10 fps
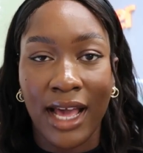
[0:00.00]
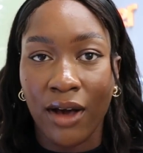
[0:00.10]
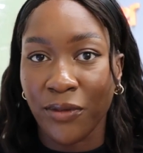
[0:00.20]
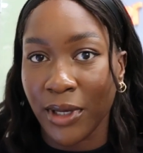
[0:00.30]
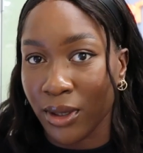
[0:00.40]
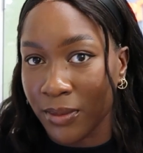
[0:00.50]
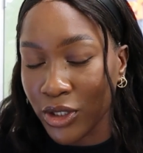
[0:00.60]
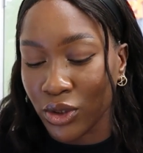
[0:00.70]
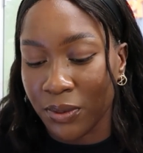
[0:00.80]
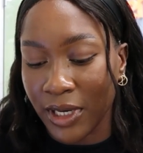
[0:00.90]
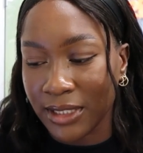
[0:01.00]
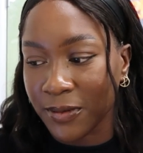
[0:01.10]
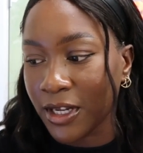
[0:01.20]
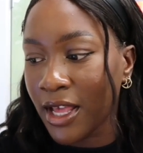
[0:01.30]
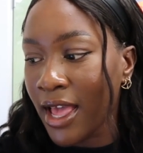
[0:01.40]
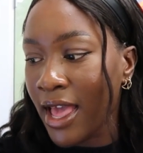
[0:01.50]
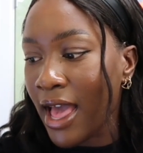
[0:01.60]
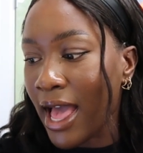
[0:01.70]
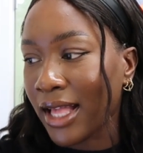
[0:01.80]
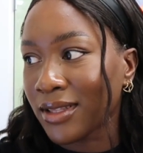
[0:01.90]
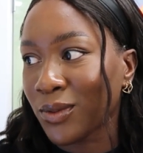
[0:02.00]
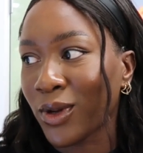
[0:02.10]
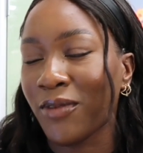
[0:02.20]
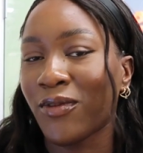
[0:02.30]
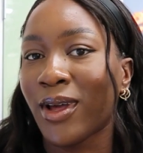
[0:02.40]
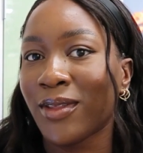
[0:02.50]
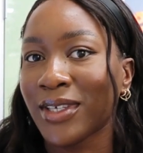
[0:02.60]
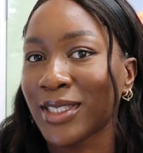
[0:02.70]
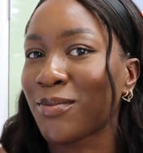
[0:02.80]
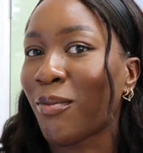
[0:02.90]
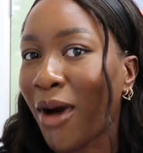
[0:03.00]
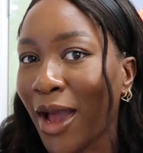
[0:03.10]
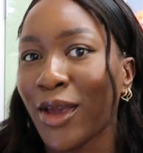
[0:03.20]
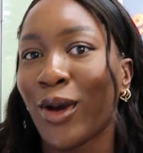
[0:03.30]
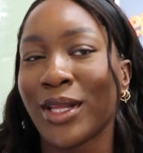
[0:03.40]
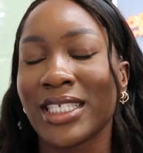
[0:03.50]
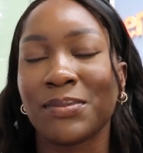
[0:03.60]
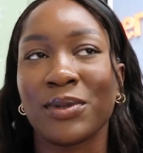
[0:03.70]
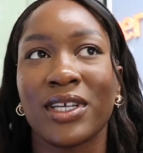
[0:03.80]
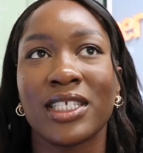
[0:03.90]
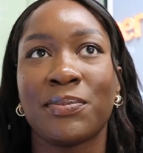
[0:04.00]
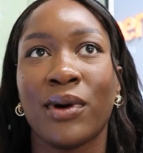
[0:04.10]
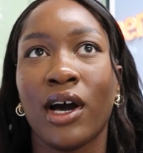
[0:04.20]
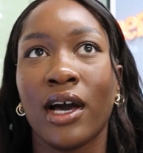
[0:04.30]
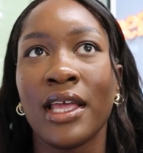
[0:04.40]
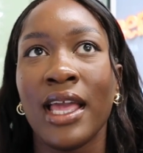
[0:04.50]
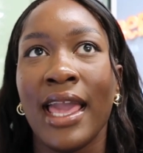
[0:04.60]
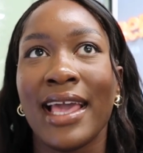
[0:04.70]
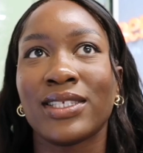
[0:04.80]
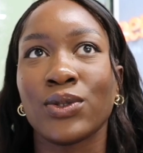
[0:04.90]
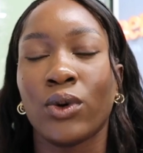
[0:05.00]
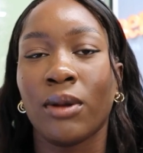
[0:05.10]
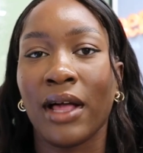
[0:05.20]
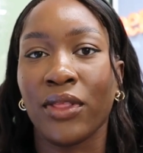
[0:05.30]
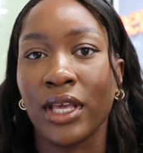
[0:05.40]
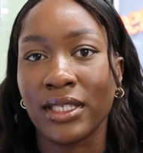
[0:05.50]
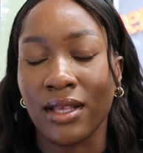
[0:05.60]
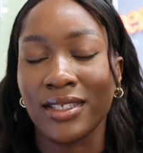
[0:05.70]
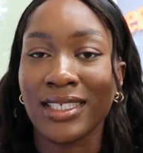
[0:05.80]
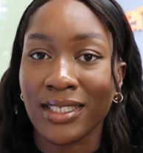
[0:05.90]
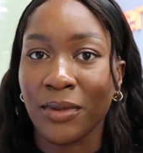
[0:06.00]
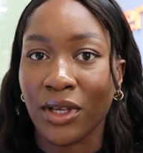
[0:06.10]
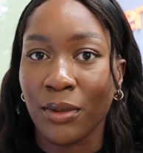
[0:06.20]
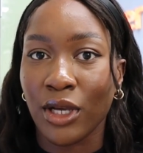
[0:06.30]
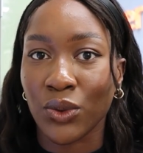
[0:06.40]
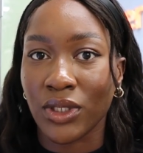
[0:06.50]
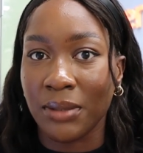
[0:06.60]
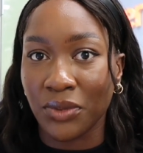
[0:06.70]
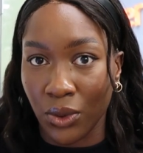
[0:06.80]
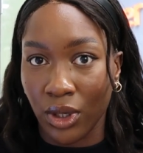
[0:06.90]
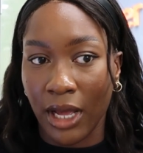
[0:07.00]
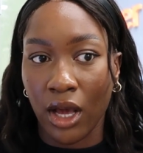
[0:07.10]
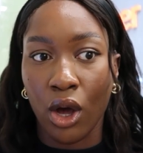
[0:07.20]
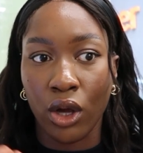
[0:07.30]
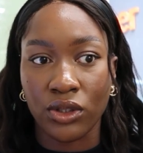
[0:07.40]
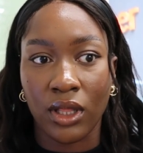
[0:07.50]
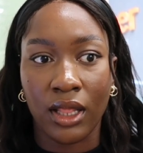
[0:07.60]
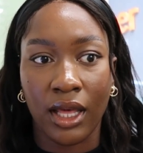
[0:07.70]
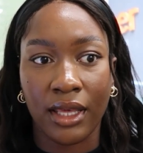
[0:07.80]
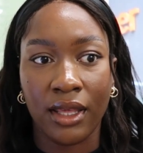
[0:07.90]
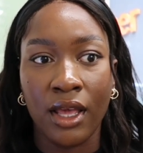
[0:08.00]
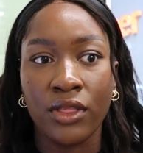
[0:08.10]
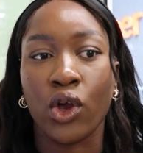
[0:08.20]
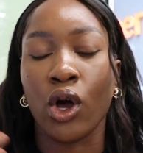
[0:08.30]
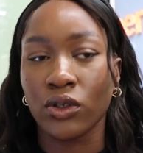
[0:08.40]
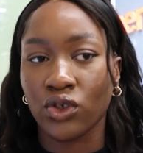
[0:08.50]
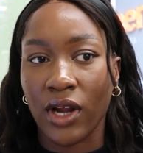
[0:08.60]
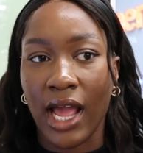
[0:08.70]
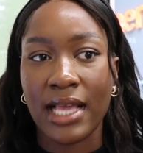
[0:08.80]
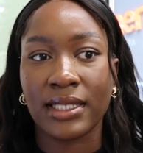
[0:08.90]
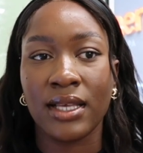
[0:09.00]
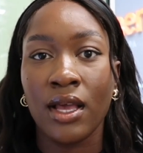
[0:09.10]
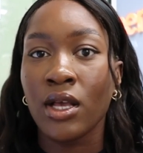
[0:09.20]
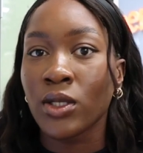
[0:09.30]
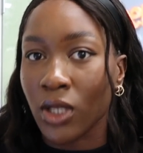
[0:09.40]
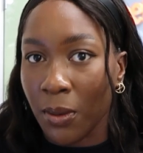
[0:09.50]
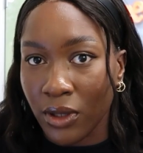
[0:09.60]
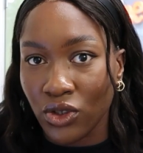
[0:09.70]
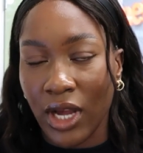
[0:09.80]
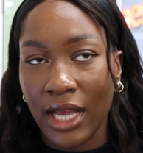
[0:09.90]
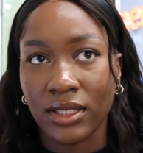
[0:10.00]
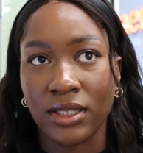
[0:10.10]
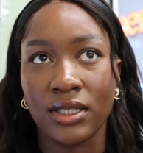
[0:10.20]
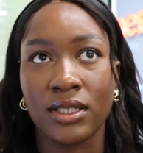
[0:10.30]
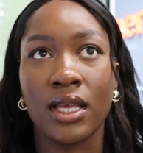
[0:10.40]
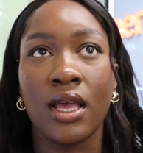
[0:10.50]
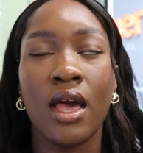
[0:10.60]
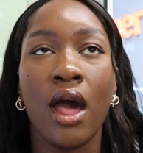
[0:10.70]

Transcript: now for my commercial placement. And what I've learned, this is my own experience, but it's all about since I'm in the commercial team, it's all about the contracts, subcontractors,